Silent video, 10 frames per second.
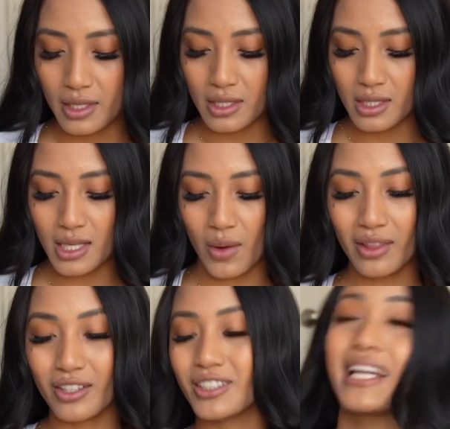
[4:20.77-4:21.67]
This is how it
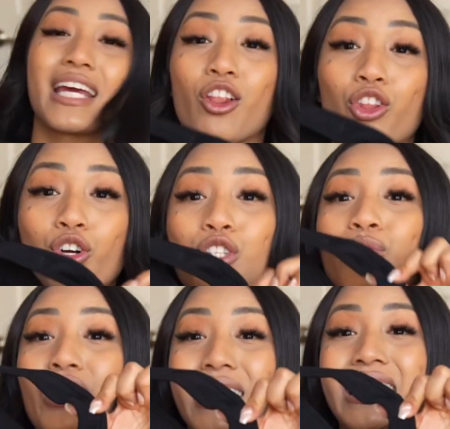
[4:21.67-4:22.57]
looks like. It looks
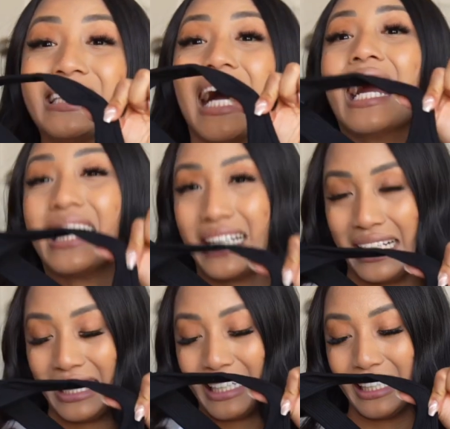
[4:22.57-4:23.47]
freaking tiny.